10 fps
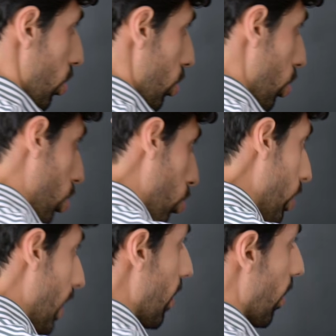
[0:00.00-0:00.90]
To
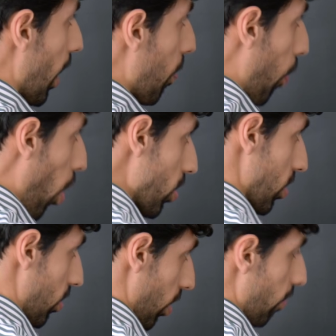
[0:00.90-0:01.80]
create a
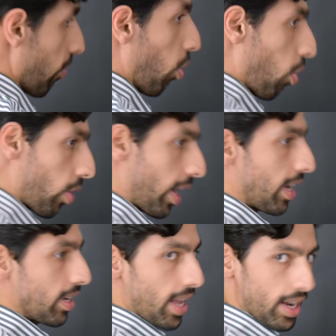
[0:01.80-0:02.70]
positive or
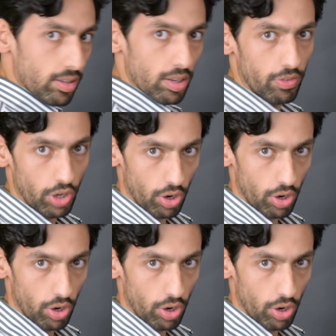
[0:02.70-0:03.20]
a negative